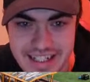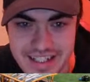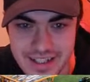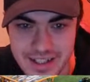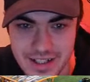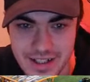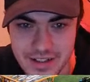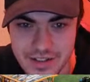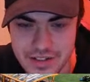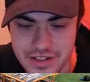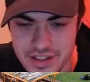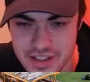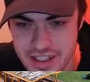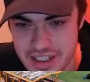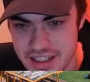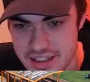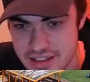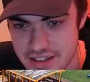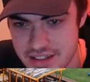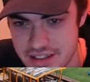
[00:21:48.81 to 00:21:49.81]
So
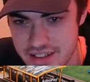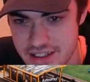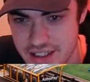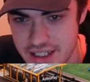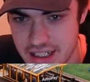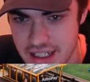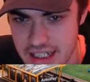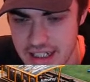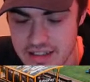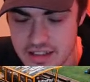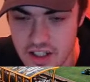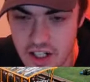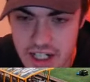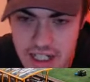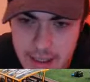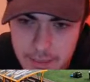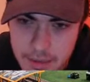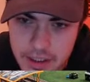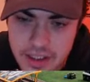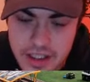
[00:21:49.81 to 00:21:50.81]
it is like
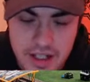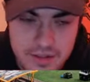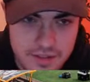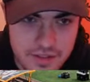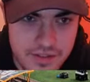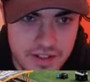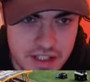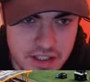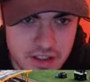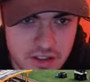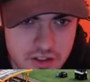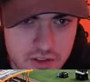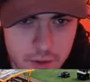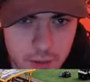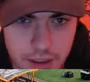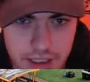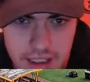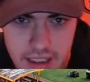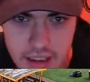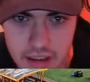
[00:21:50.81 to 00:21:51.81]
that. But another thing, just
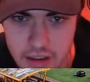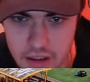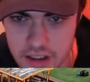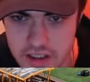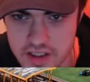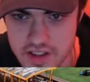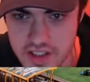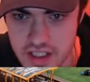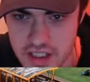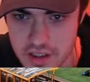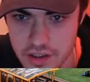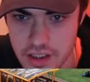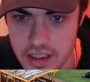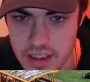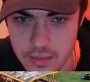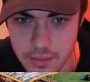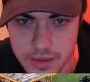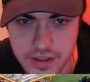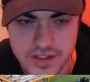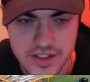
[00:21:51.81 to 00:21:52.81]
quickly, I'd like to say on it,
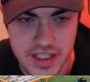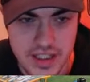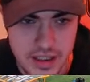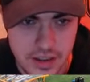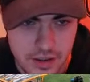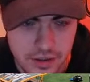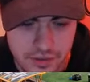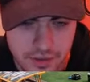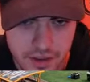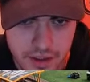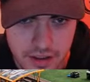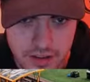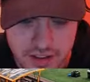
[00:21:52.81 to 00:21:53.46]
and we said it off air.